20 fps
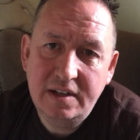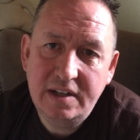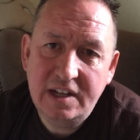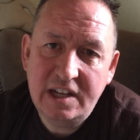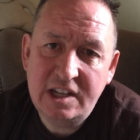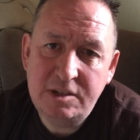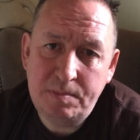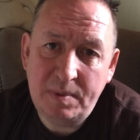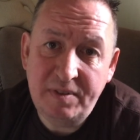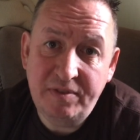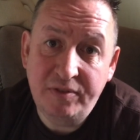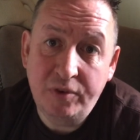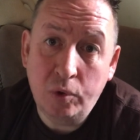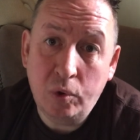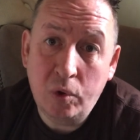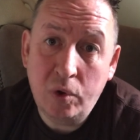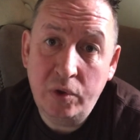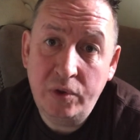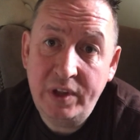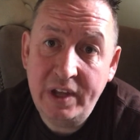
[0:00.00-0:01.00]
As
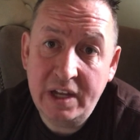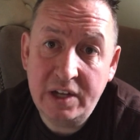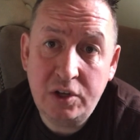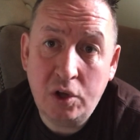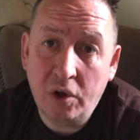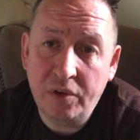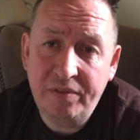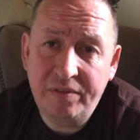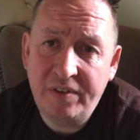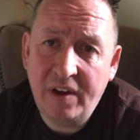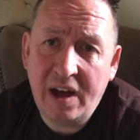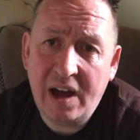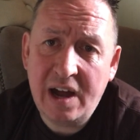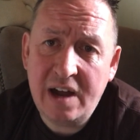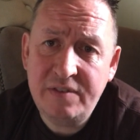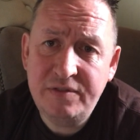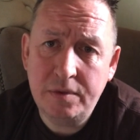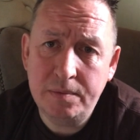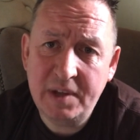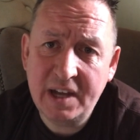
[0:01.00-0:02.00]
before they had got far
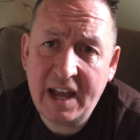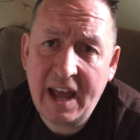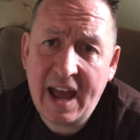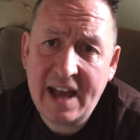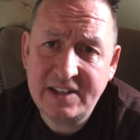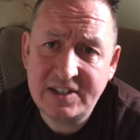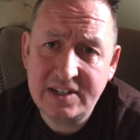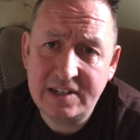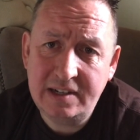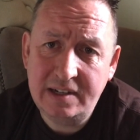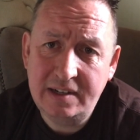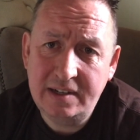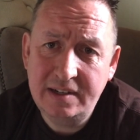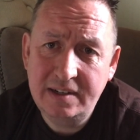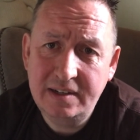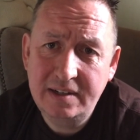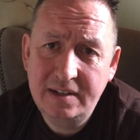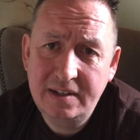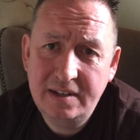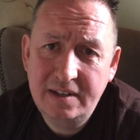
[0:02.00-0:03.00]
from the castle,
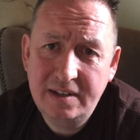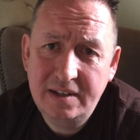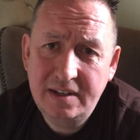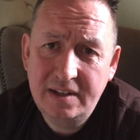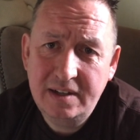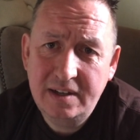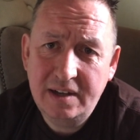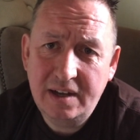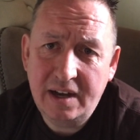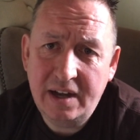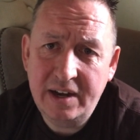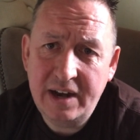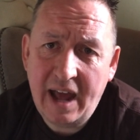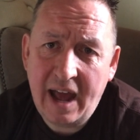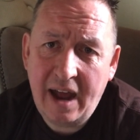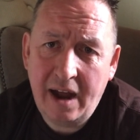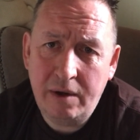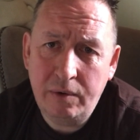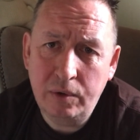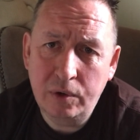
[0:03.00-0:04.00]
an
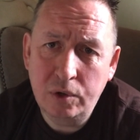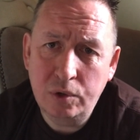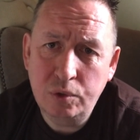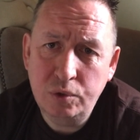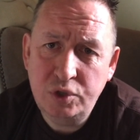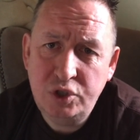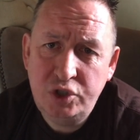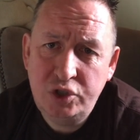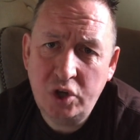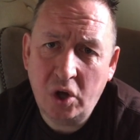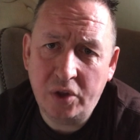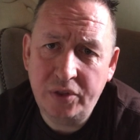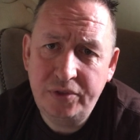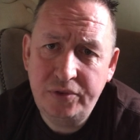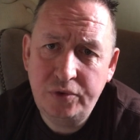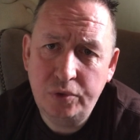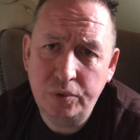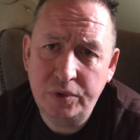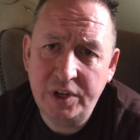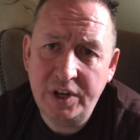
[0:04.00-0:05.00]
arrow shot
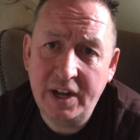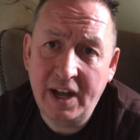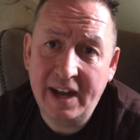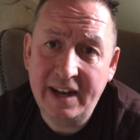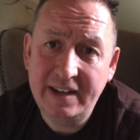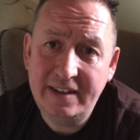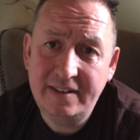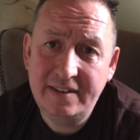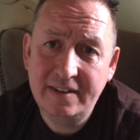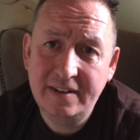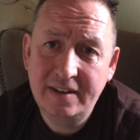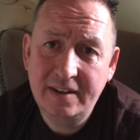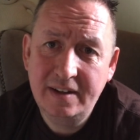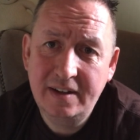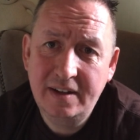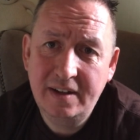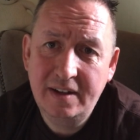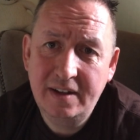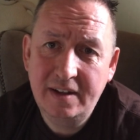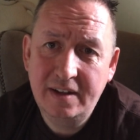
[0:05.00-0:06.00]
through the night
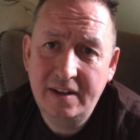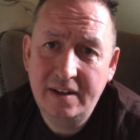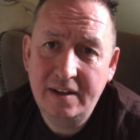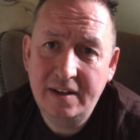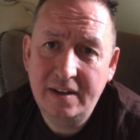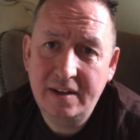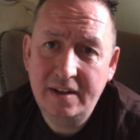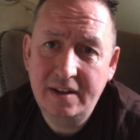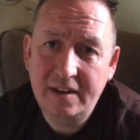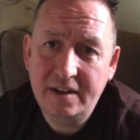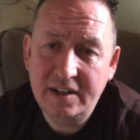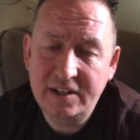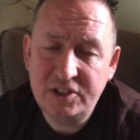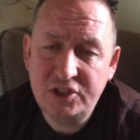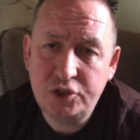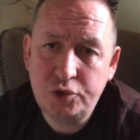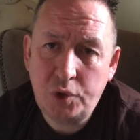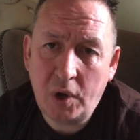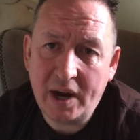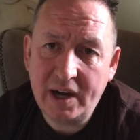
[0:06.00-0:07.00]
and
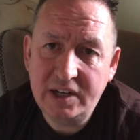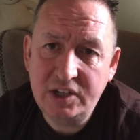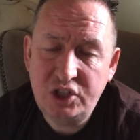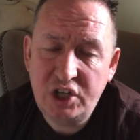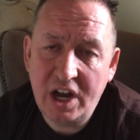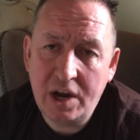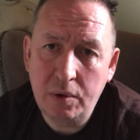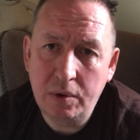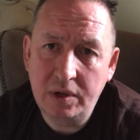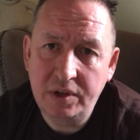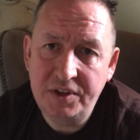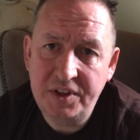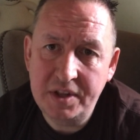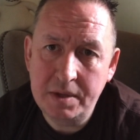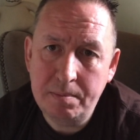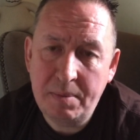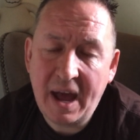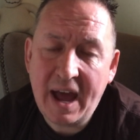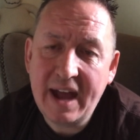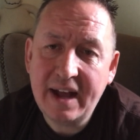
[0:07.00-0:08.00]
struck Gerald in the
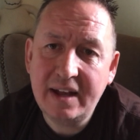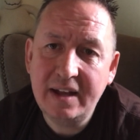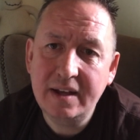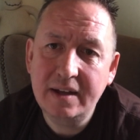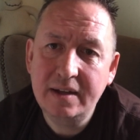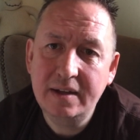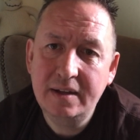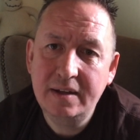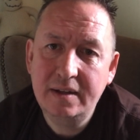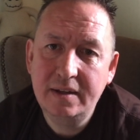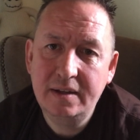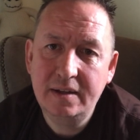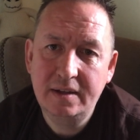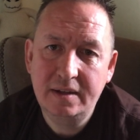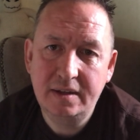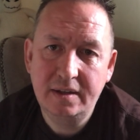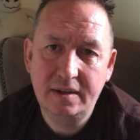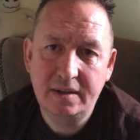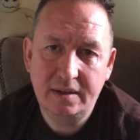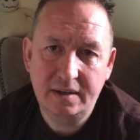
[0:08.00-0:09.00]
back,
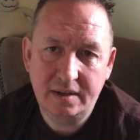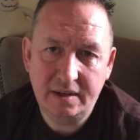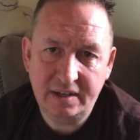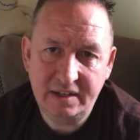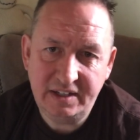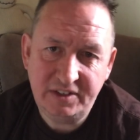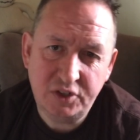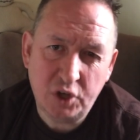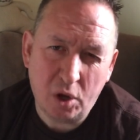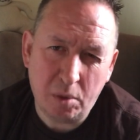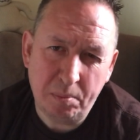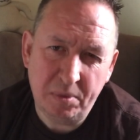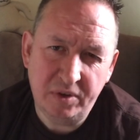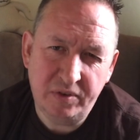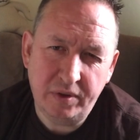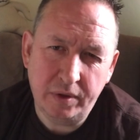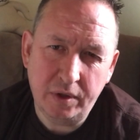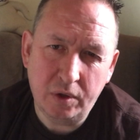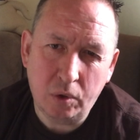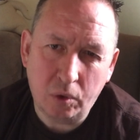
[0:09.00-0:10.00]
and he toppled
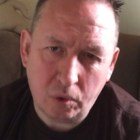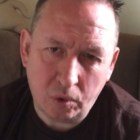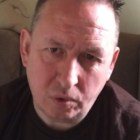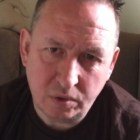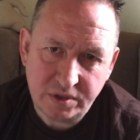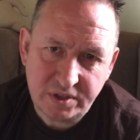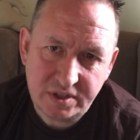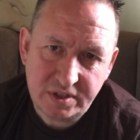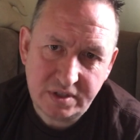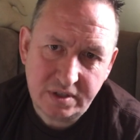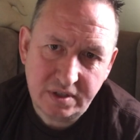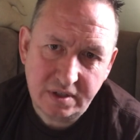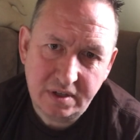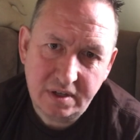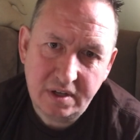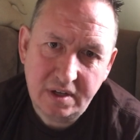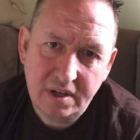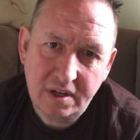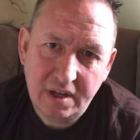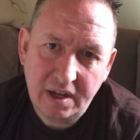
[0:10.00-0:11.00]
from the horse
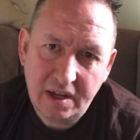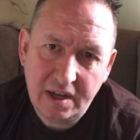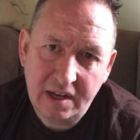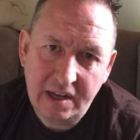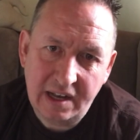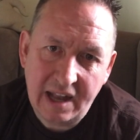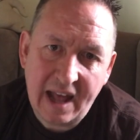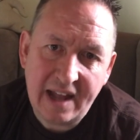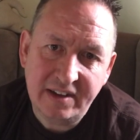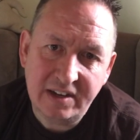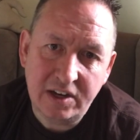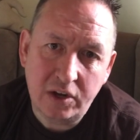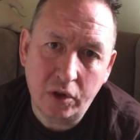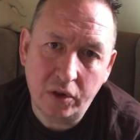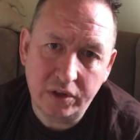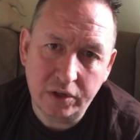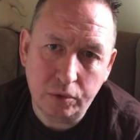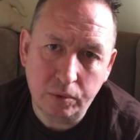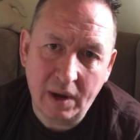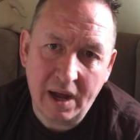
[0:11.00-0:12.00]
and landed on
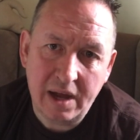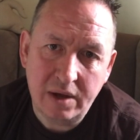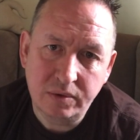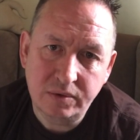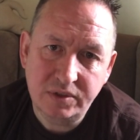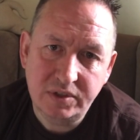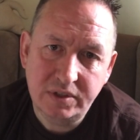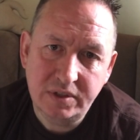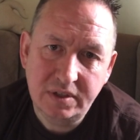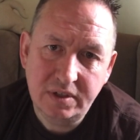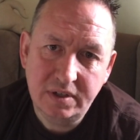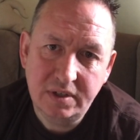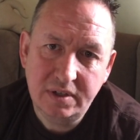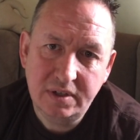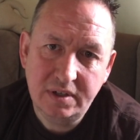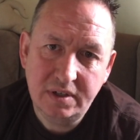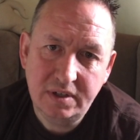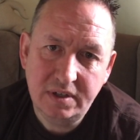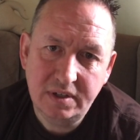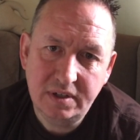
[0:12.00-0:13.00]
the ground,
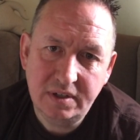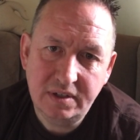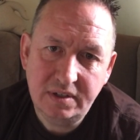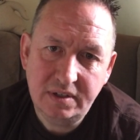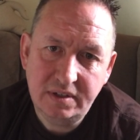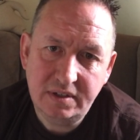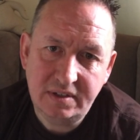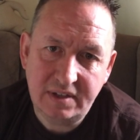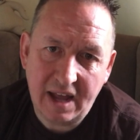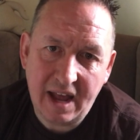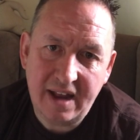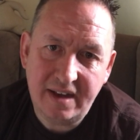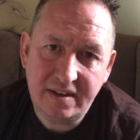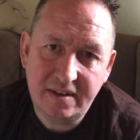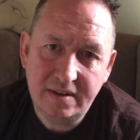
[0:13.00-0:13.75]
dead.